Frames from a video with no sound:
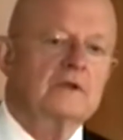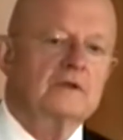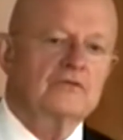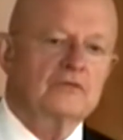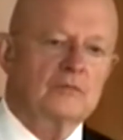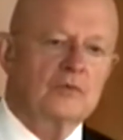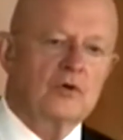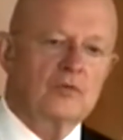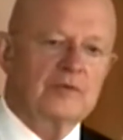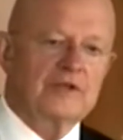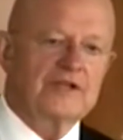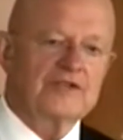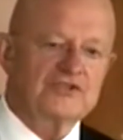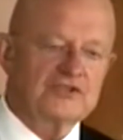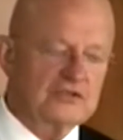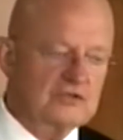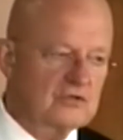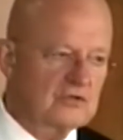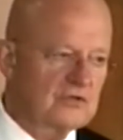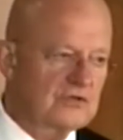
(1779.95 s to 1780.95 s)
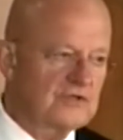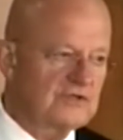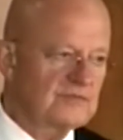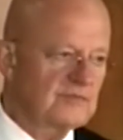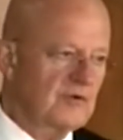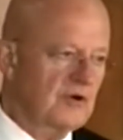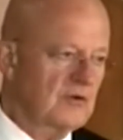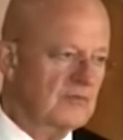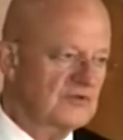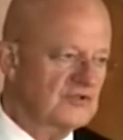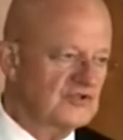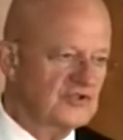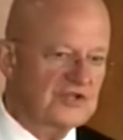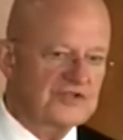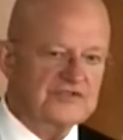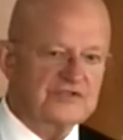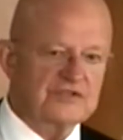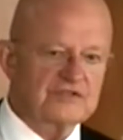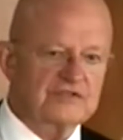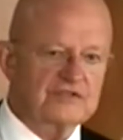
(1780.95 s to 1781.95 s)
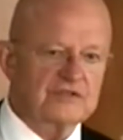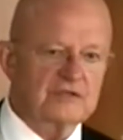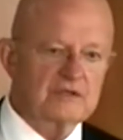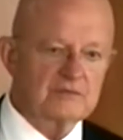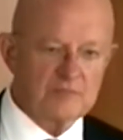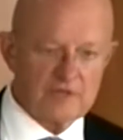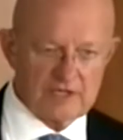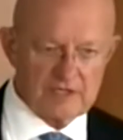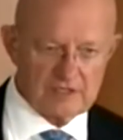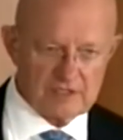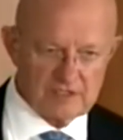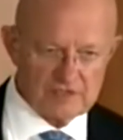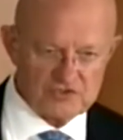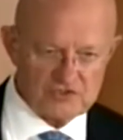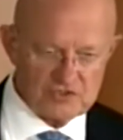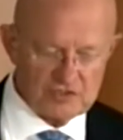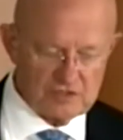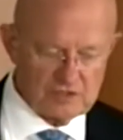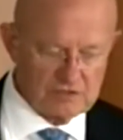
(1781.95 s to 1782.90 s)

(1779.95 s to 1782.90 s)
from Homeland Security, Department of Justice, and my IG.